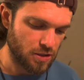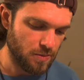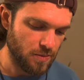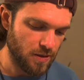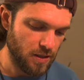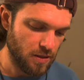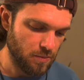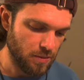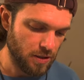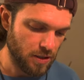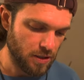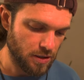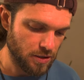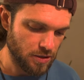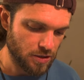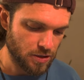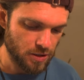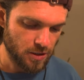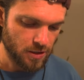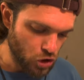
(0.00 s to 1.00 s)
to me
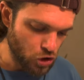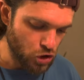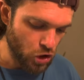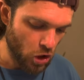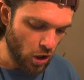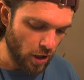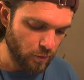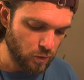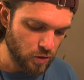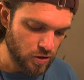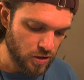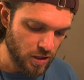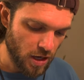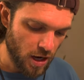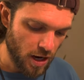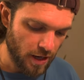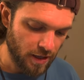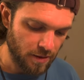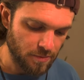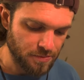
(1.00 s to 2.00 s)
because John was
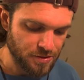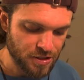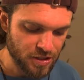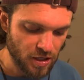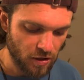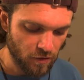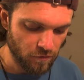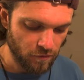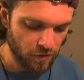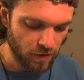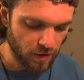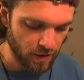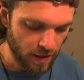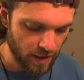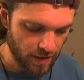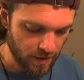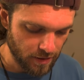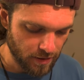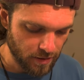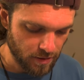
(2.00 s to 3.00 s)
not himself the
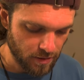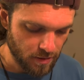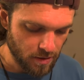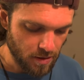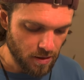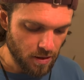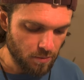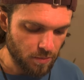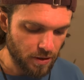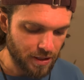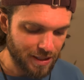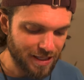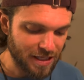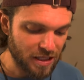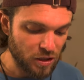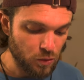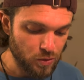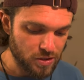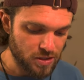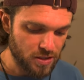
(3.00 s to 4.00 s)
light, but
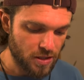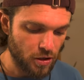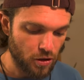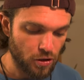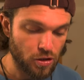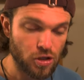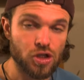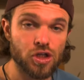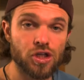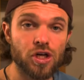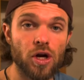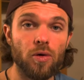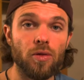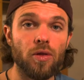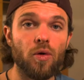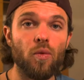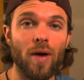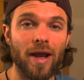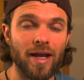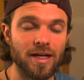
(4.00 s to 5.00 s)
he was there to show
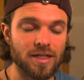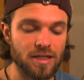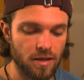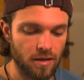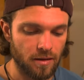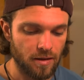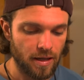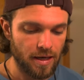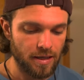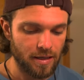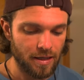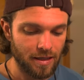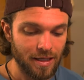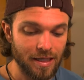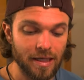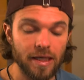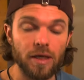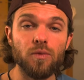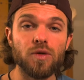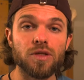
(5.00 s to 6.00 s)
the way to the light, and
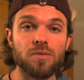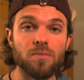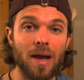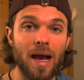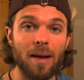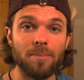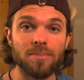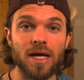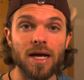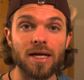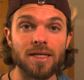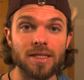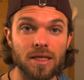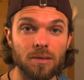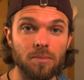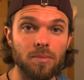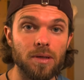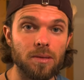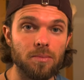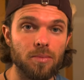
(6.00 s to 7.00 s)
he was
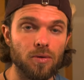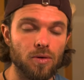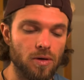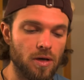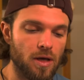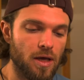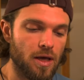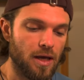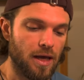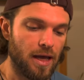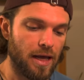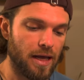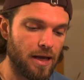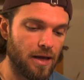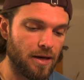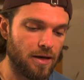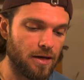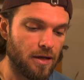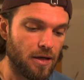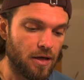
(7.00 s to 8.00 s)
baptizing people.
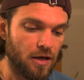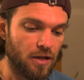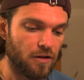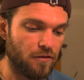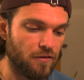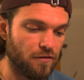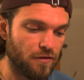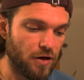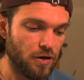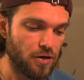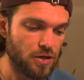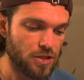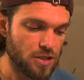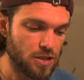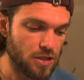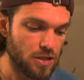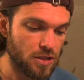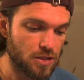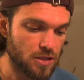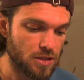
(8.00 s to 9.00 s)
And the
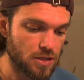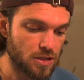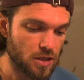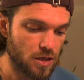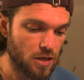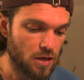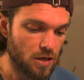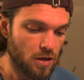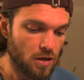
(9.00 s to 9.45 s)
Pharisees